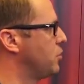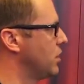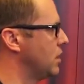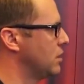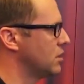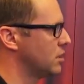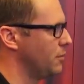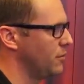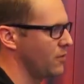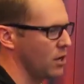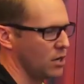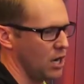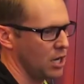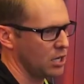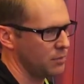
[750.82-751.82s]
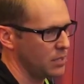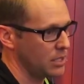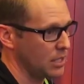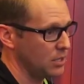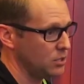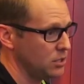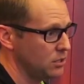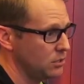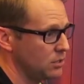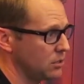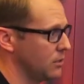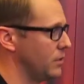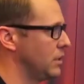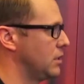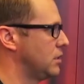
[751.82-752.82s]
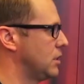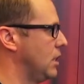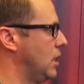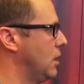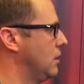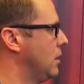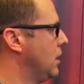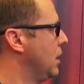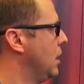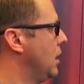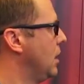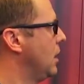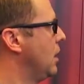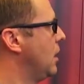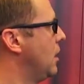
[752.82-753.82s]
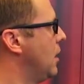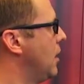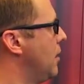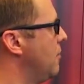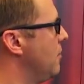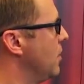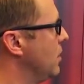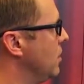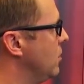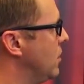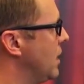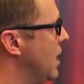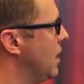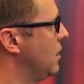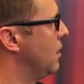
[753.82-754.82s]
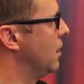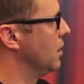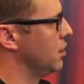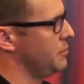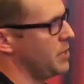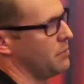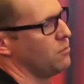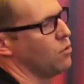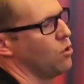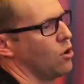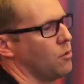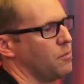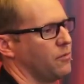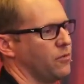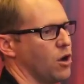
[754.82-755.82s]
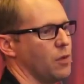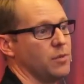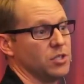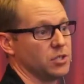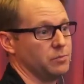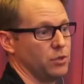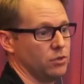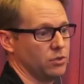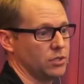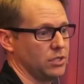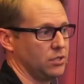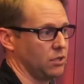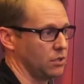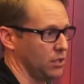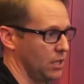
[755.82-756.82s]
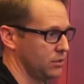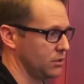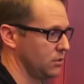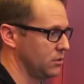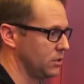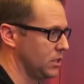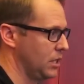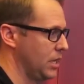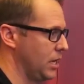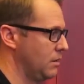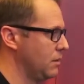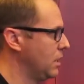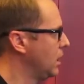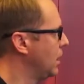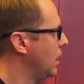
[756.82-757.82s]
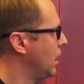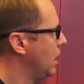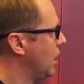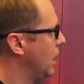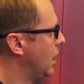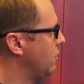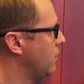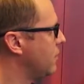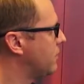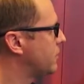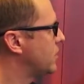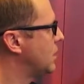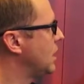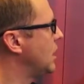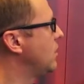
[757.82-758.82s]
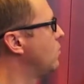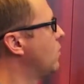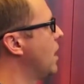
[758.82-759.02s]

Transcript: put into some of our documentation so that you get a little bit more performance boost in your clusters today. And we've seen